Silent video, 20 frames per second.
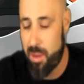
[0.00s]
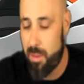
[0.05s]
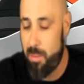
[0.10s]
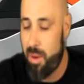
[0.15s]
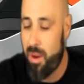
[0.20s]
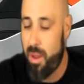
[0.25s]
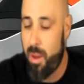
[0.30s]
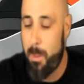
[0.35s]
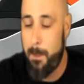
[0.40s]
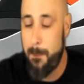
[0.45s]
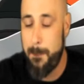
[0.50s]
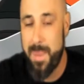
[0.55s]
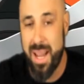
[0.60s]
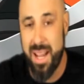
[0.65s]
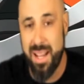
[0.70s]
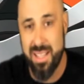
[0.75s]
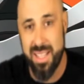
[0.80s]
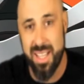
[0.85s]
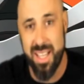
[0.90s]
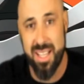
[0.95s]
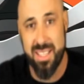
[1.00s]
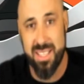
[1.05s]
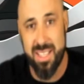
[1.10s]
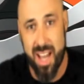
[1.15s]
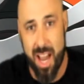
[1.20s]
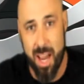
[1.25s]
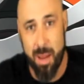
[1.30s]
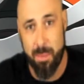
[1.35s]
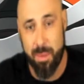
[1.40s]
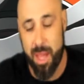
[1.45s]
I mean, amazing
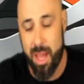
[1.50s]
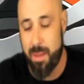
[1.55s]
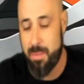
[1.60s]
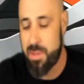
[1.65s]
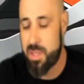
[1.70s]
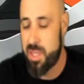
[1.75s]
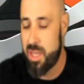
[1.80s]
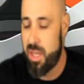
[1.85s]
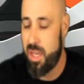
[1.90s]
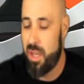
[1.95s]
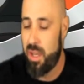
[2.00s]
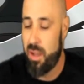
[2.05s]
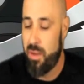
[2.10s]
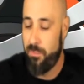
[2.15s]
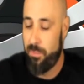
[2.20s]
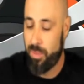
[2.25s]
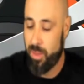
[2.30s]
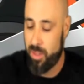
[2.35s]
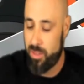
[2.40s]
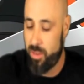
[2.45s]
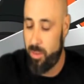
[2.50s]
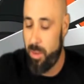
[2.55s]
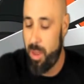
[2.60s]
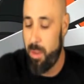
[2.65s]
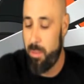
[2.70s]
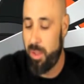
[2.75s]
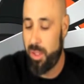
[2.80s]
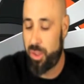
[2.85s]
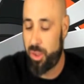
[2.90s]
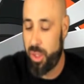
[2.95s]
time lapse, some
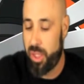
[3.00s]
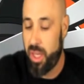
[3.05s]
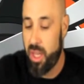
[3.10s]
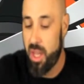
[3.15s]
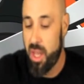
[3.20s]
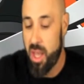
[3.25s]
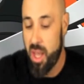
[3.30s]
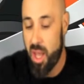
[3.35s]
imagery.